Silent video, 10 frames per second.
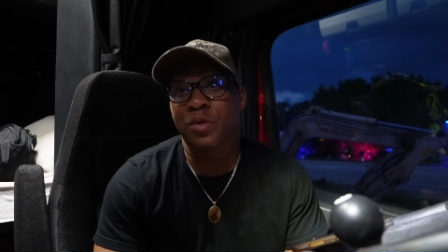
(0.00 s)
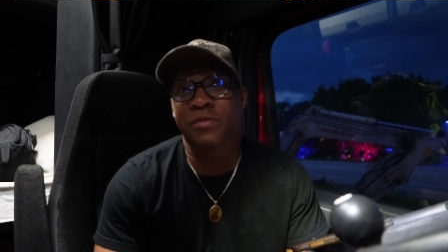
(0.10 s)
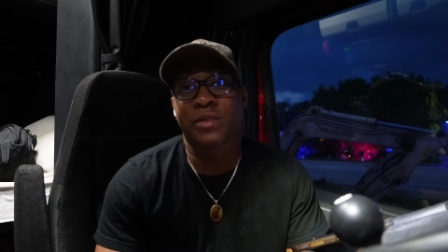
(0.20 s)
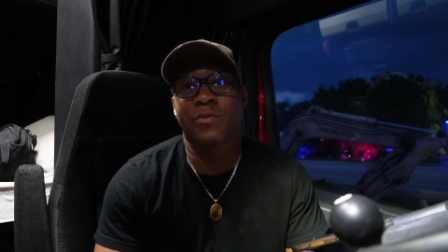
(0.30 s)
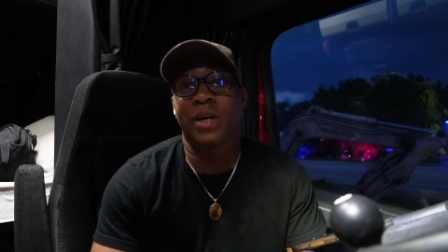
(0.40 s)
We'll
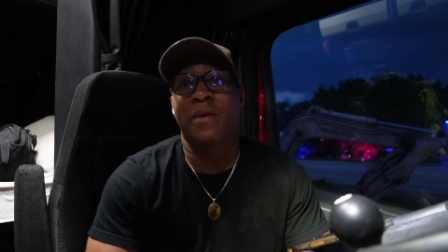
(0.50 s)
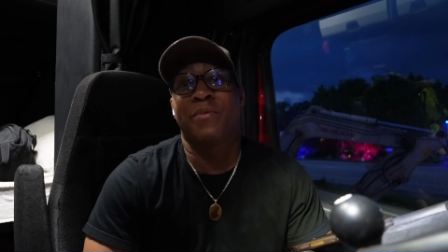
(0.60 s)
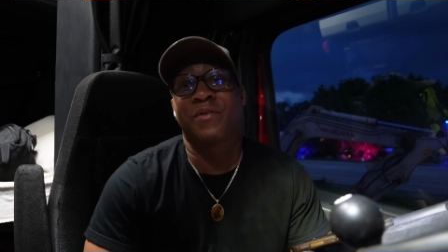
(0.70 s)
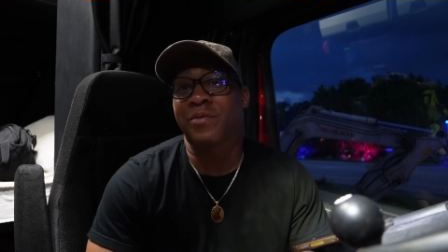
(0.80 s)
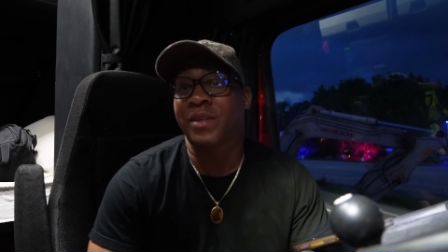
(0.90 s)
see what
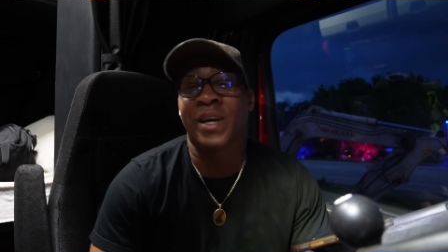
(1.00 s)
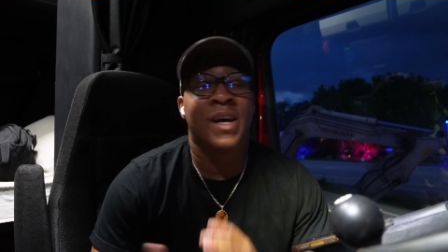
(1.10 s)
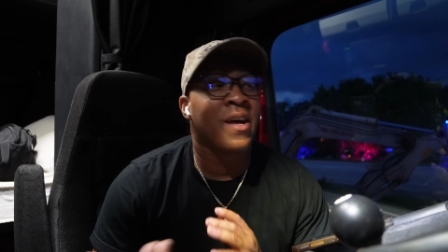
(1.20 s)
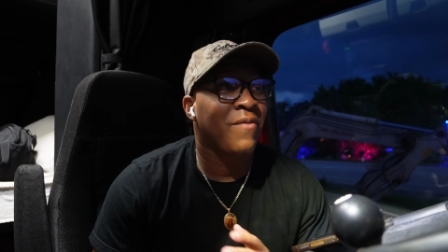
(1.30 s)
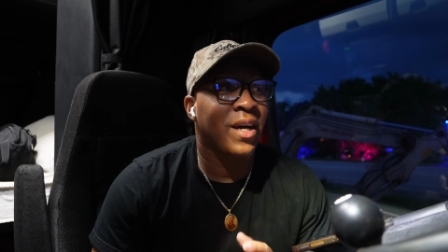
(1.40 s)
happens when
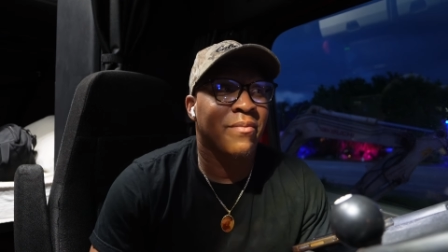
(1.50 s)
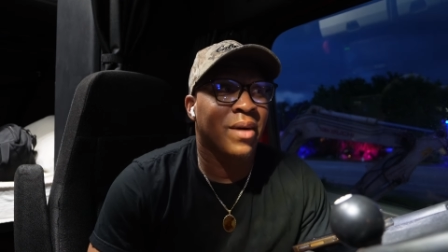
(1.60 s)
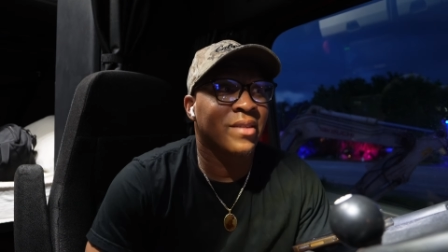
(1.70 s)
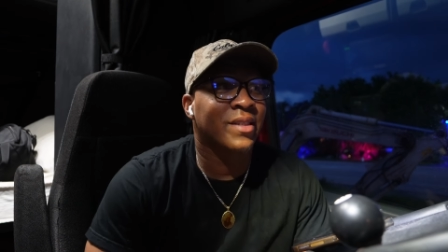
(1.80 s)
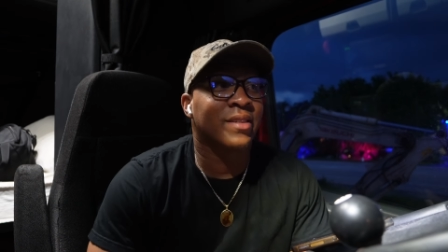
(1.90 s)

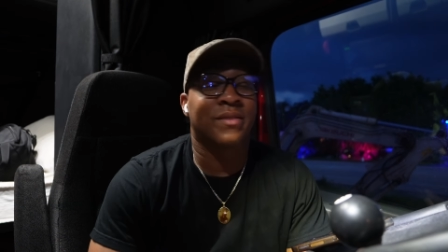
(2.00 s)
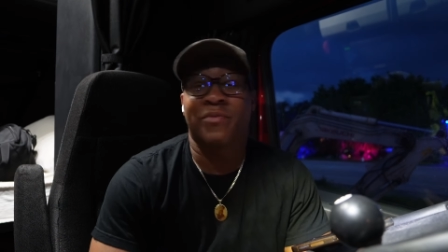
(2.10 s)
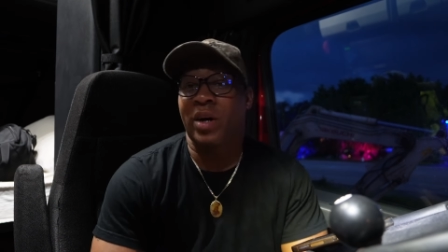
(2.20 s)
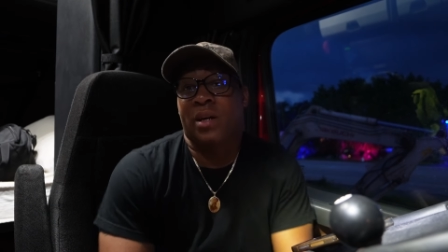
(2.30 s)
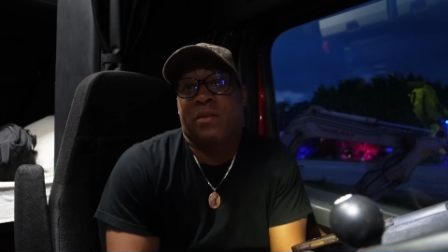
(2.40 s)

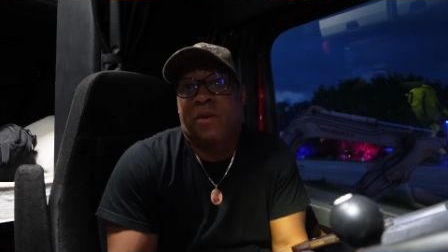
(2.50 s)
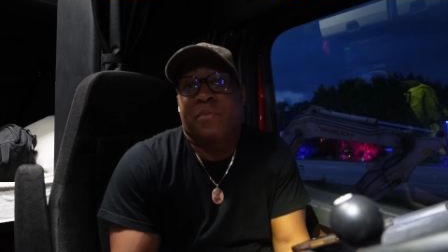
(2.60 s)
if